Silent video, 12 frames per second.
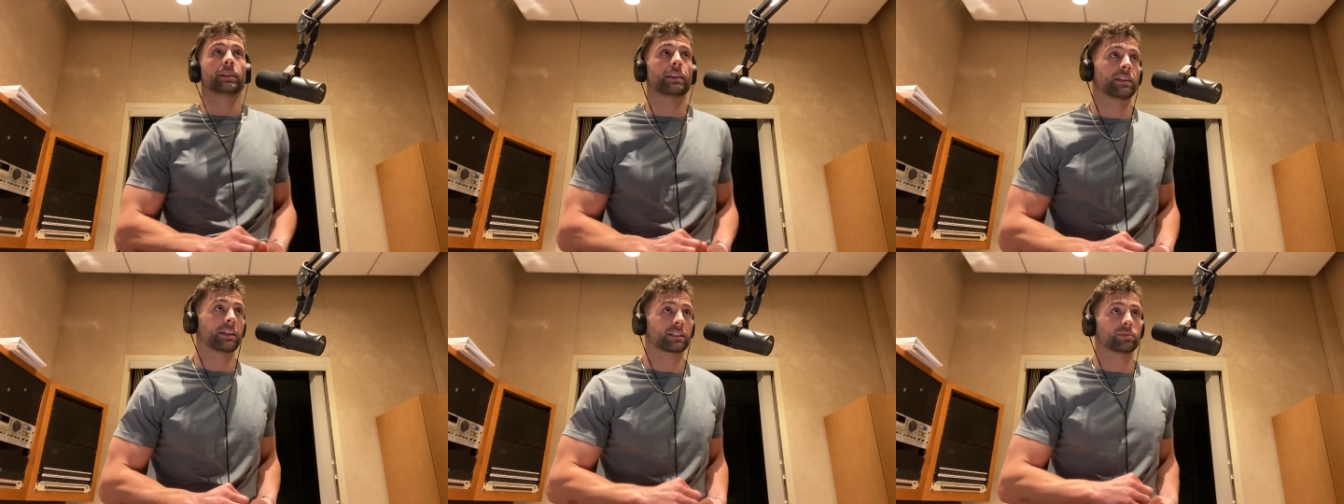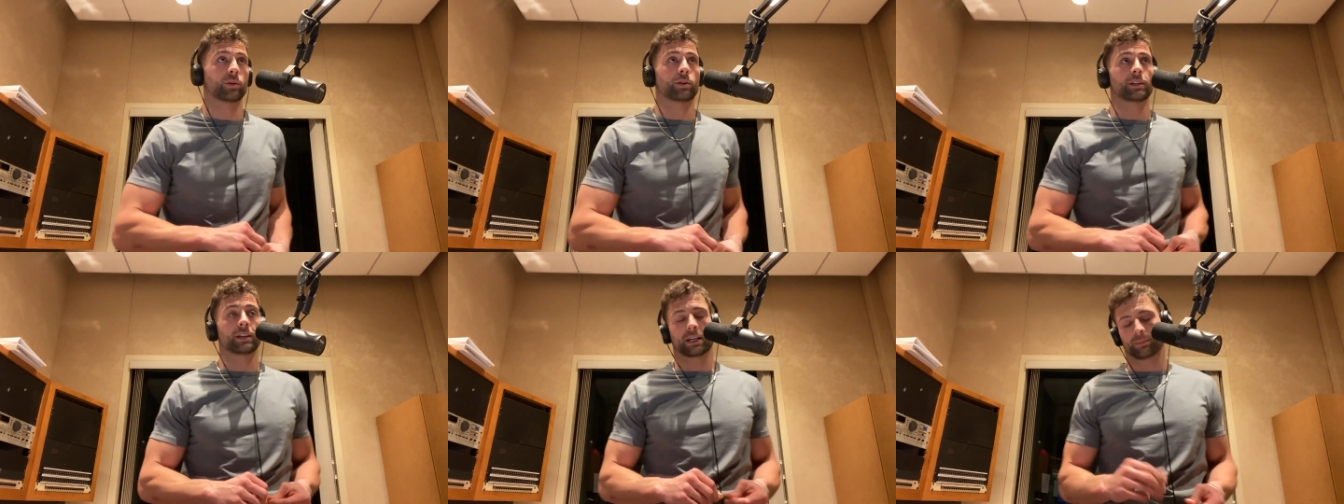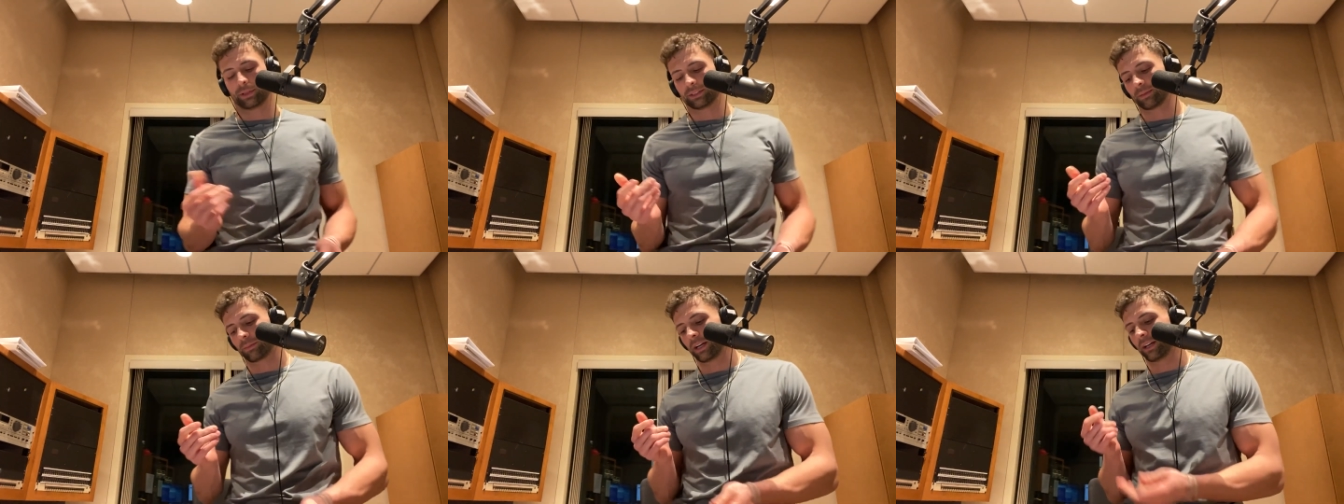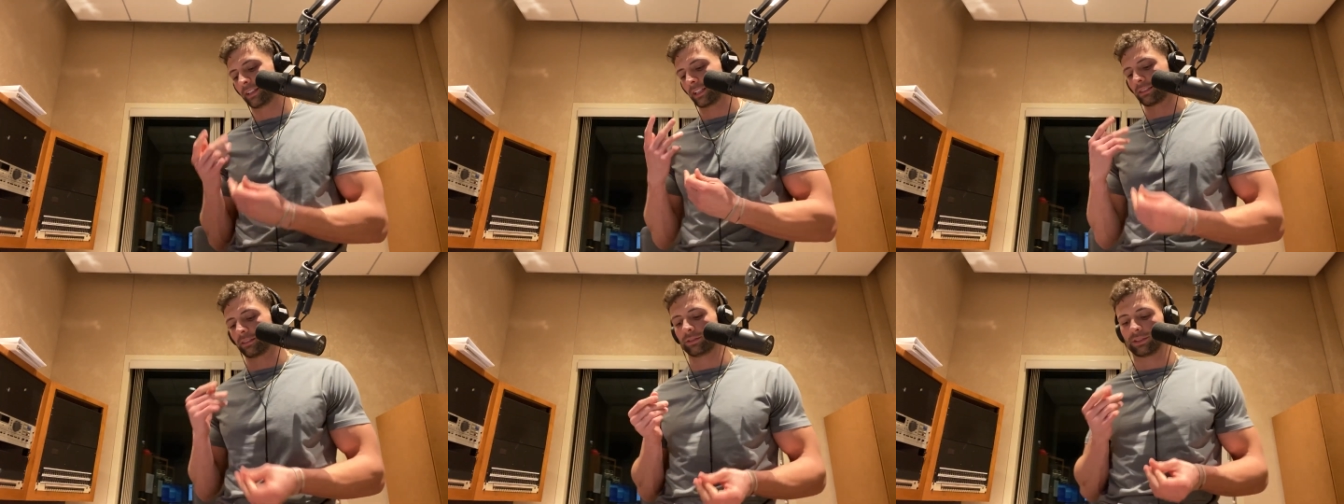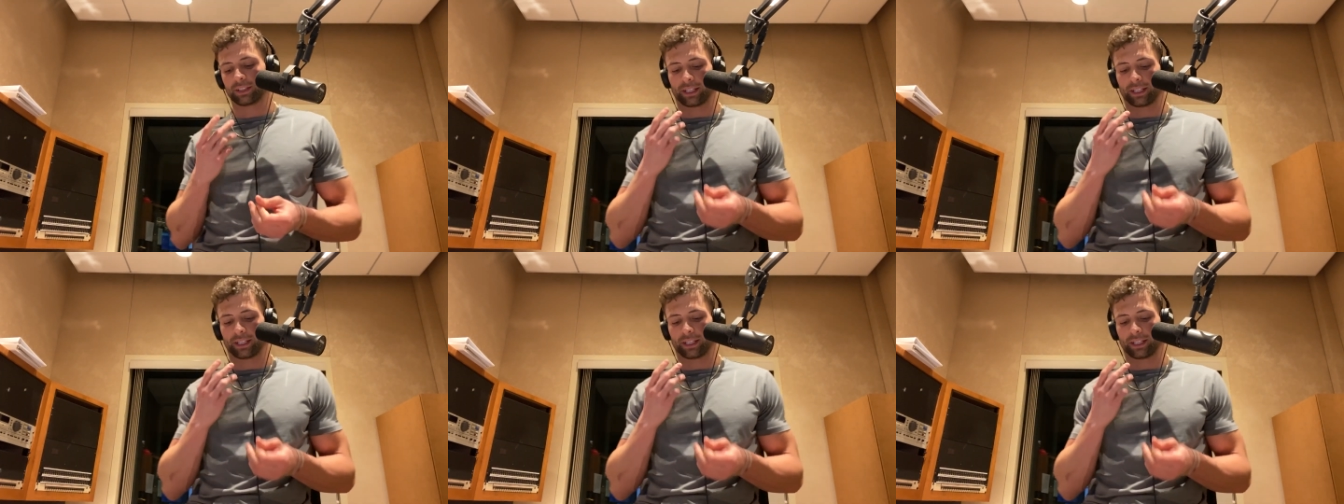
And then the next morning, you got to put some contact solution.